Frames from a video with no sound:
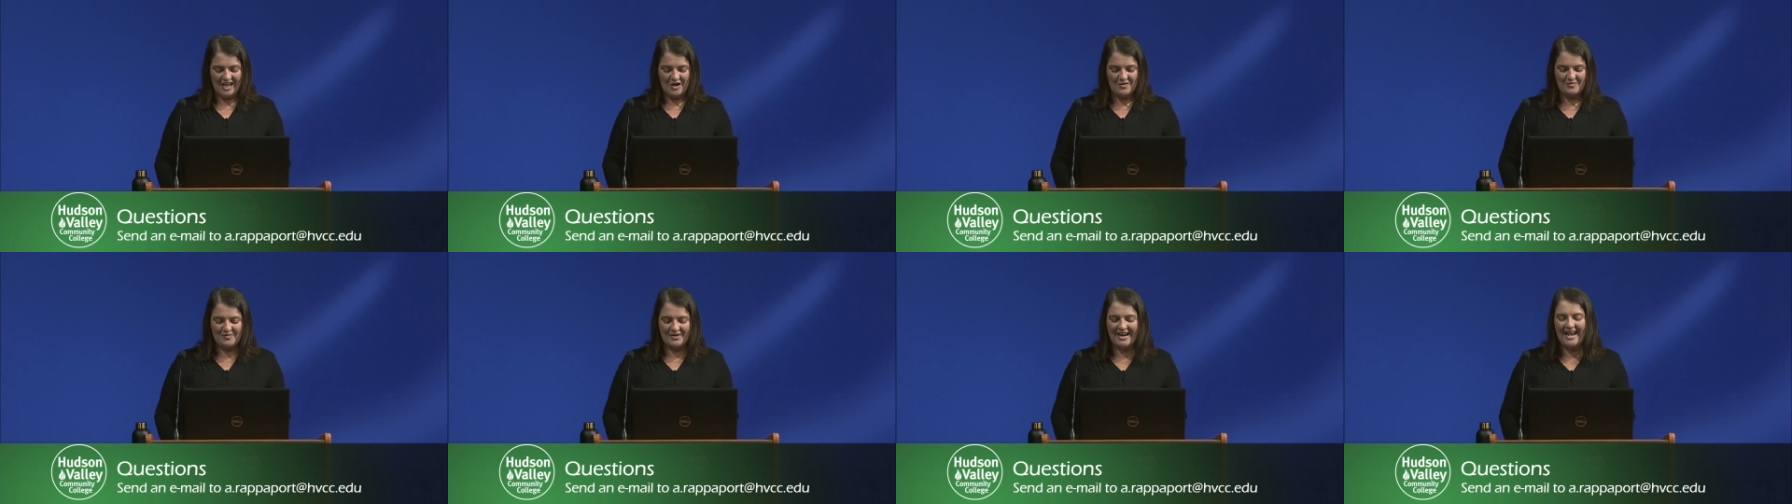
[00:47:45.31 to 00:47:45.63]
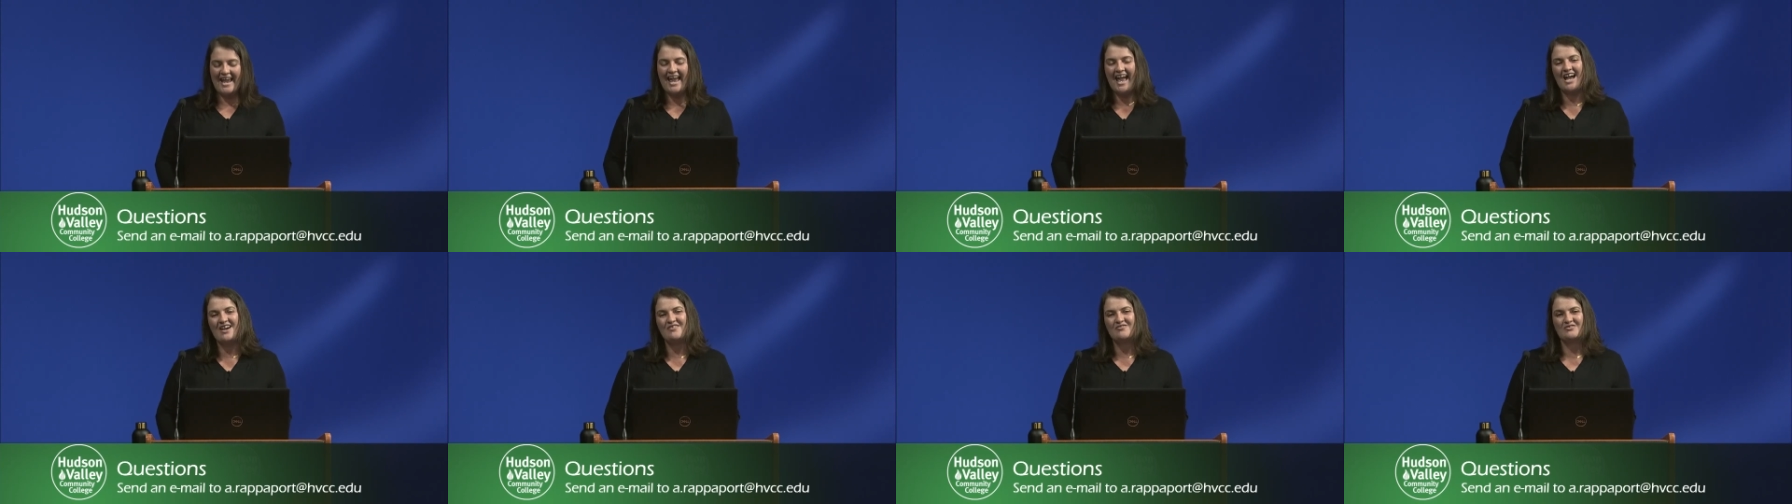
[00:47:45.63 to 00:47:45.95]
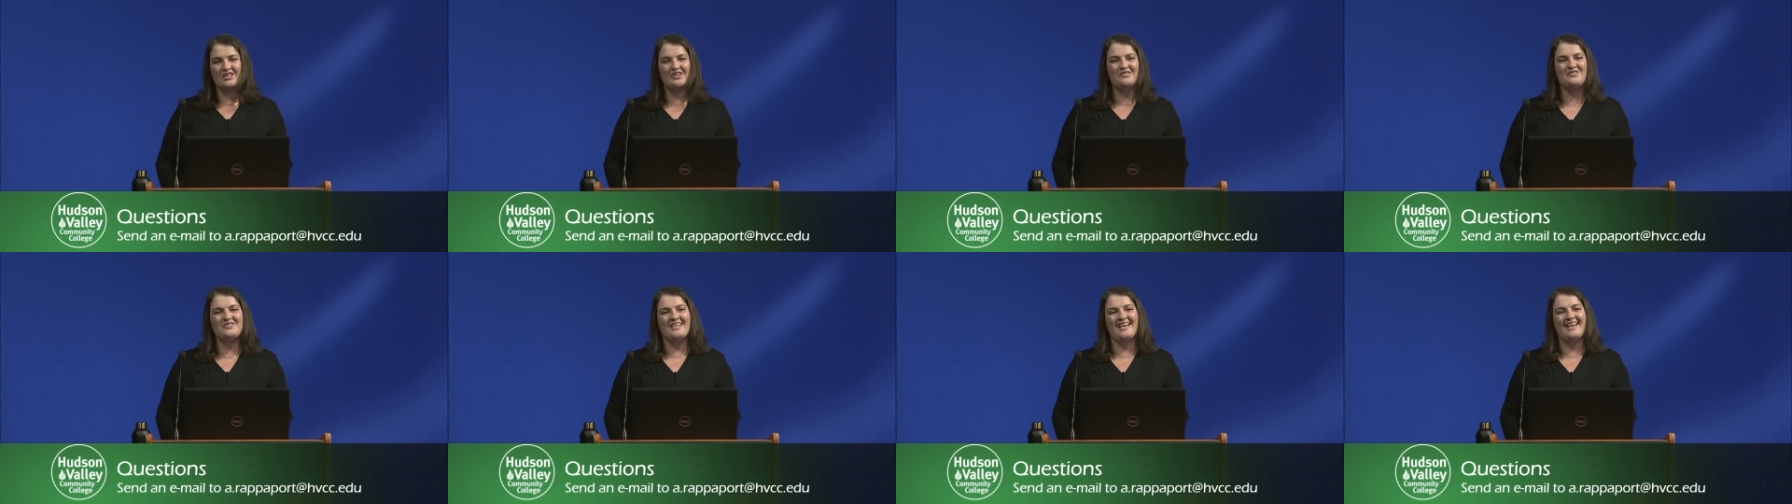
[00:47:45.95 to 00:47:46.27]
But I have
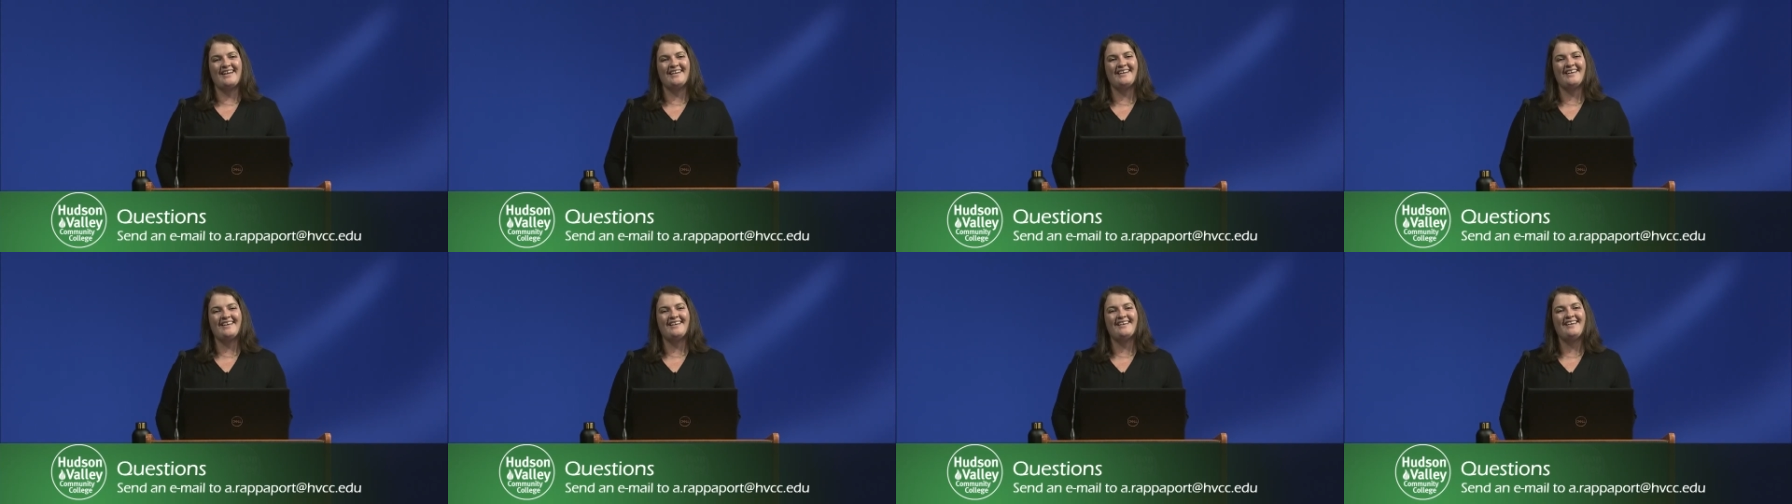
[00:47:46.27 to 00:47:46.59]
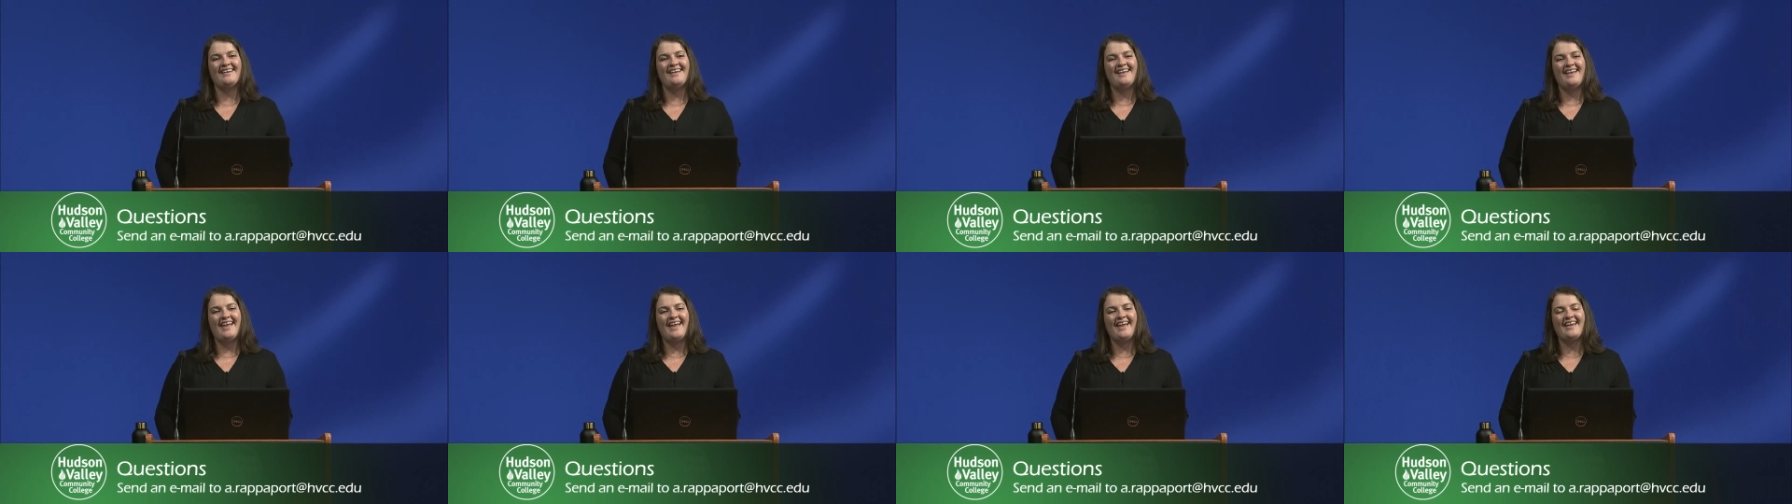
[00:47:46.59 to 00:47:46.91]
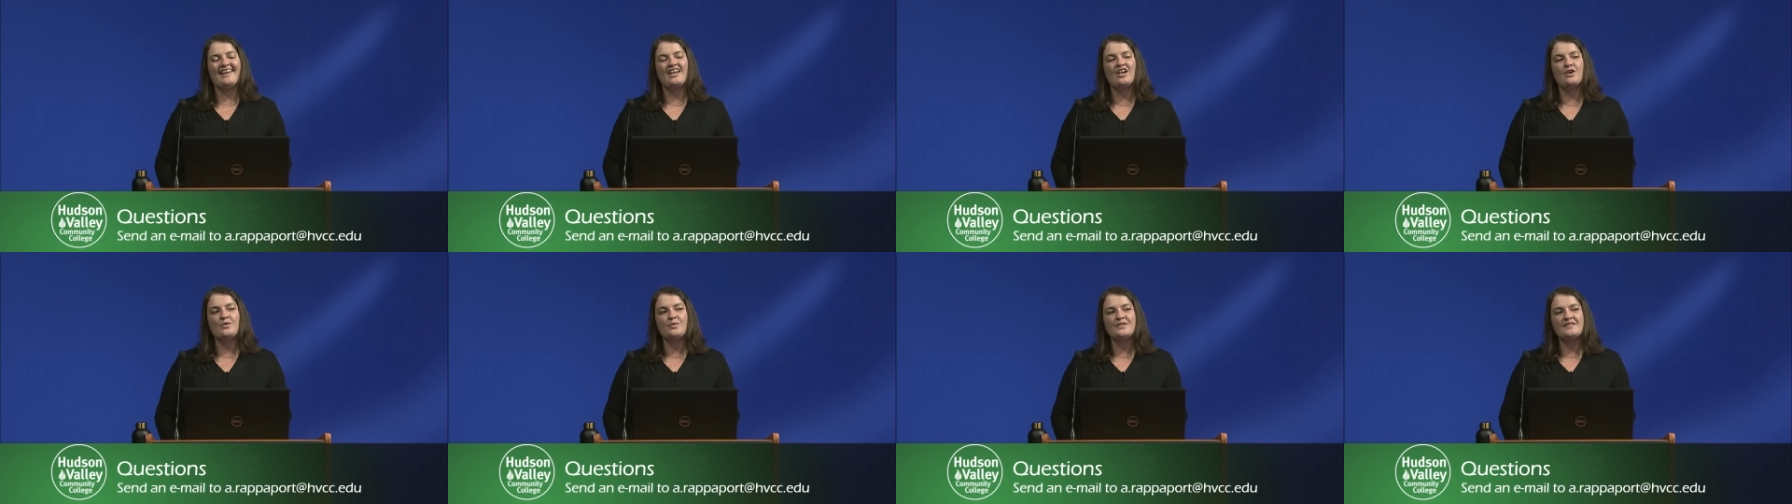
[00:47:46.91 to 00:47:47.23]
lived tiny, and
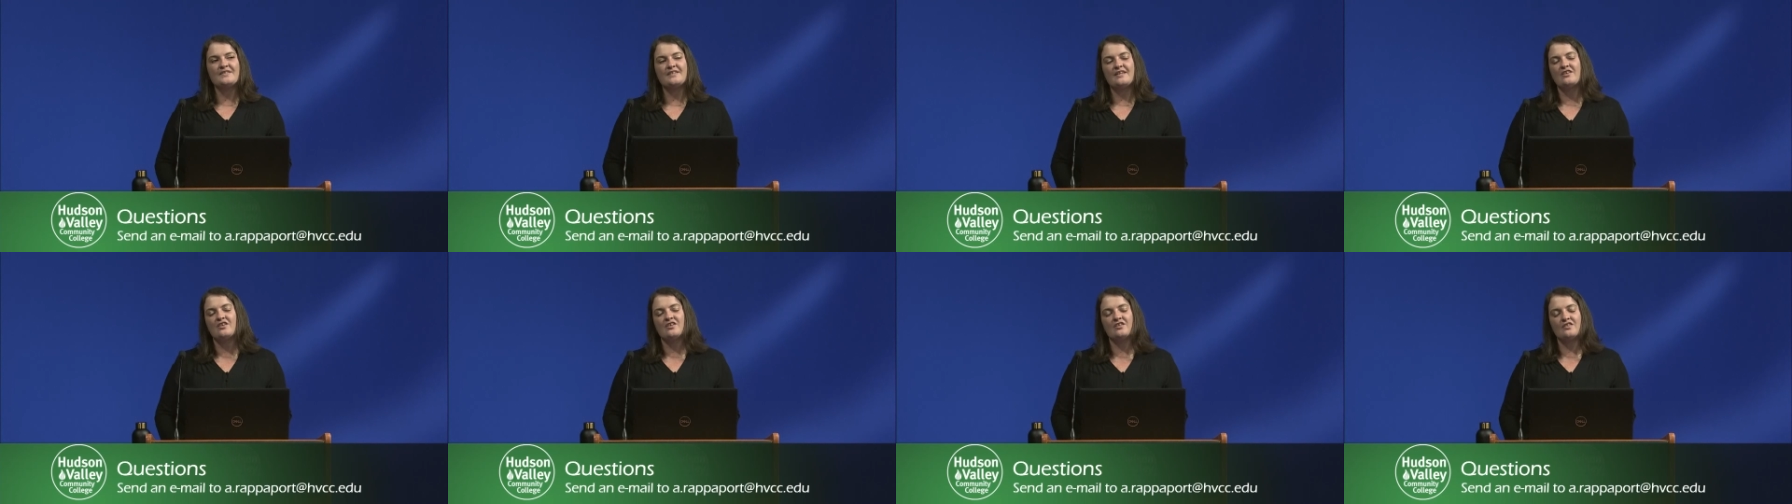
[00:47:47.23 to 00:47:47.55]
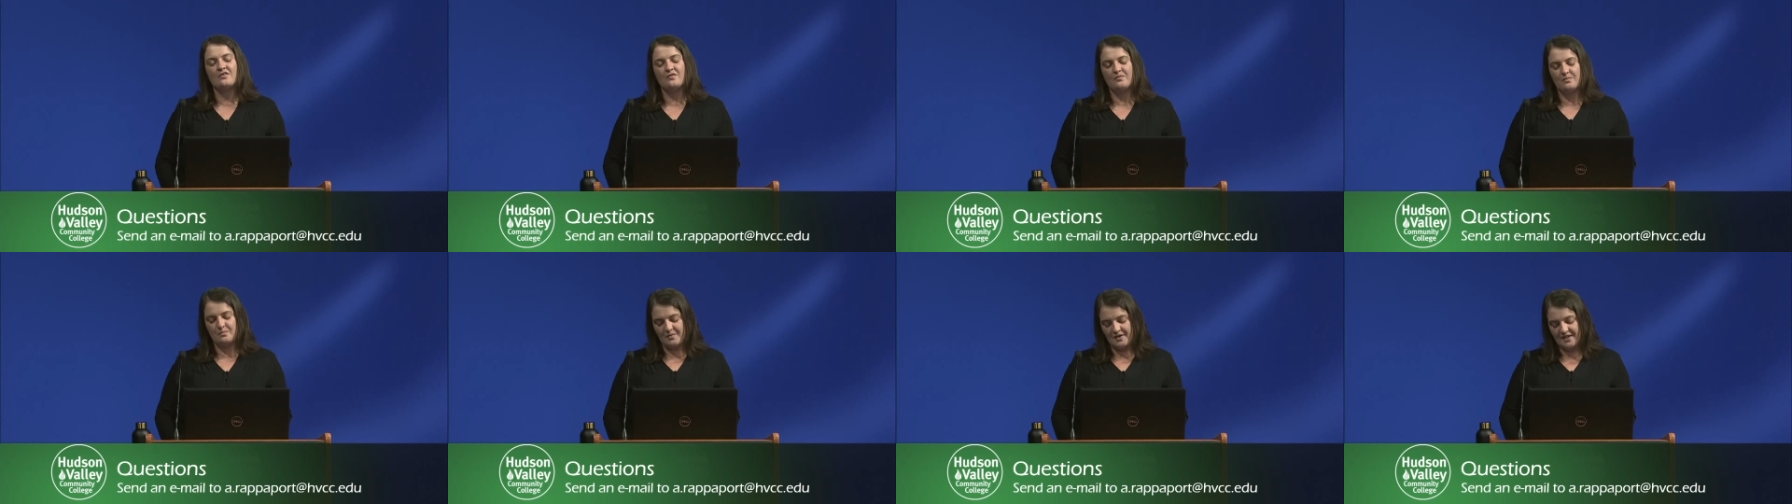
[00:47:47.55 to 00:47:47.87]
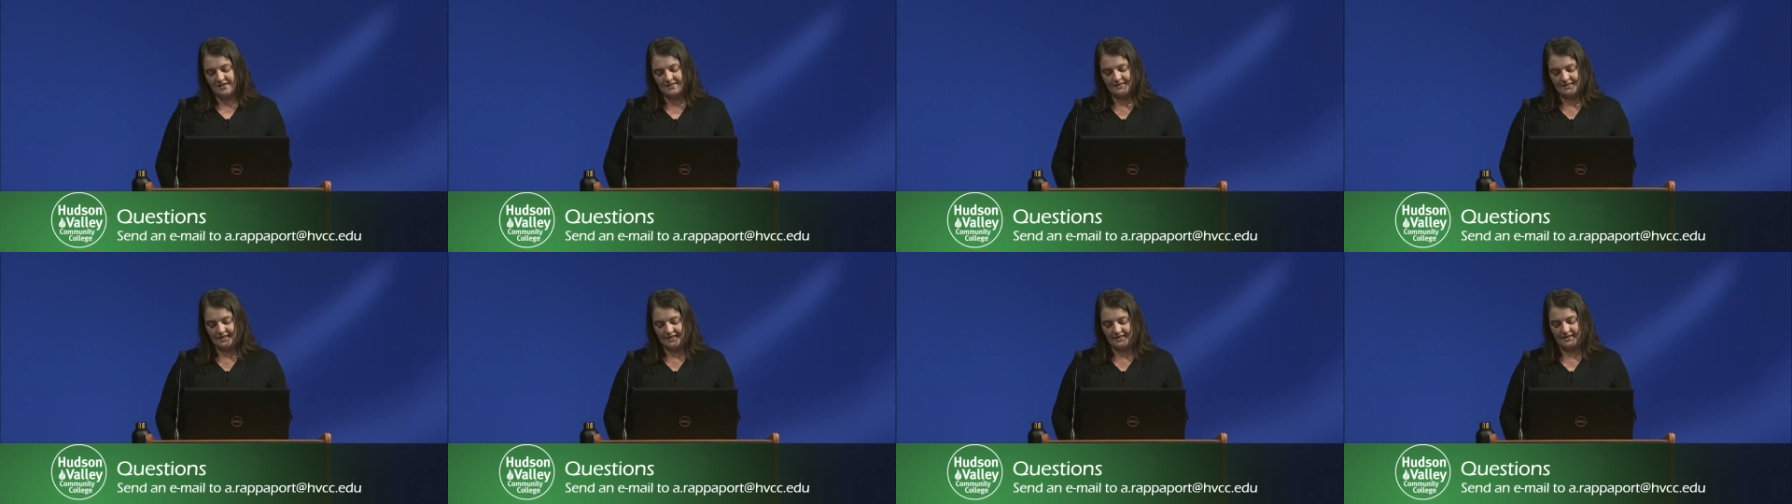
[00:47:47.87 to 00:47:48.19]
I would say that the
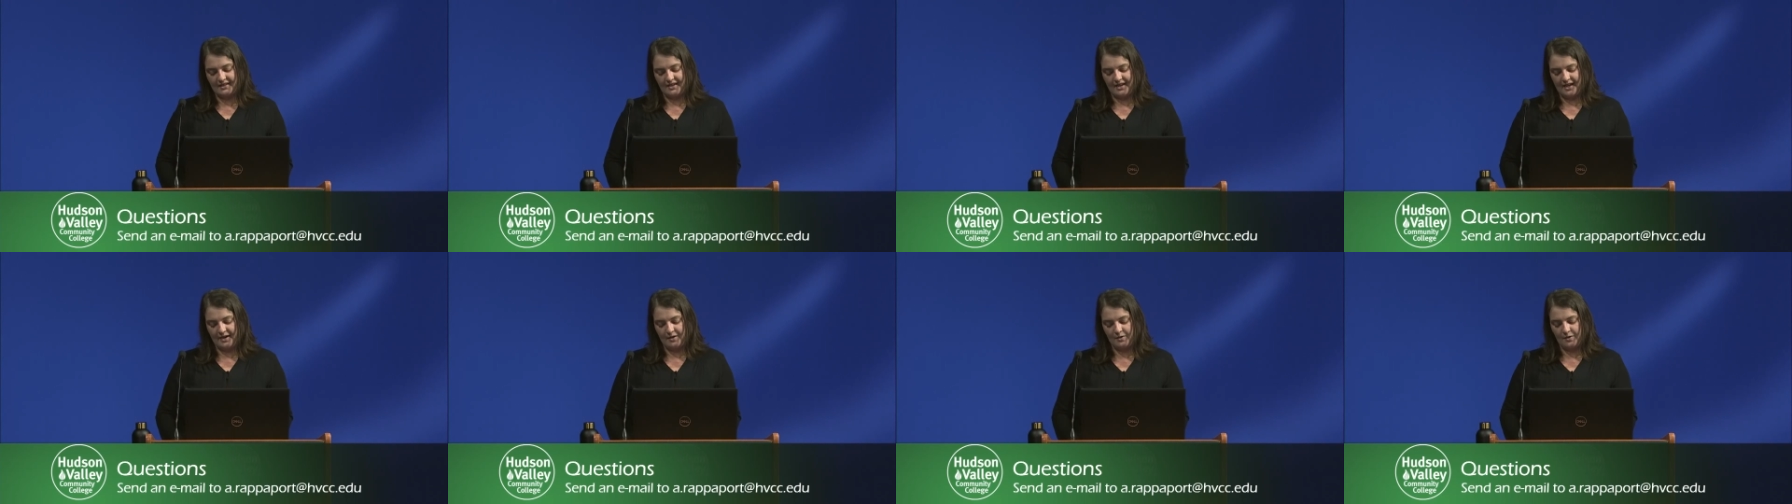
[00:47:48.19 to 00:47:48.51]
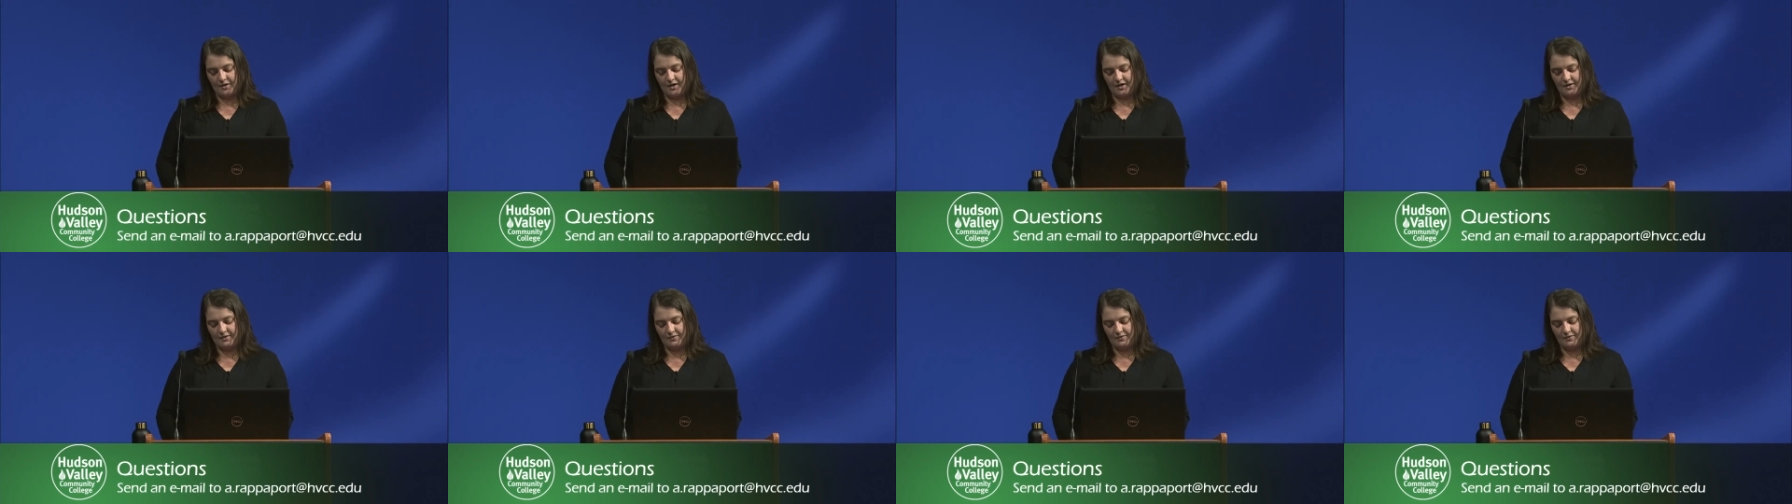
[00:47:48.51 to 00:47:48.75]
best thing that I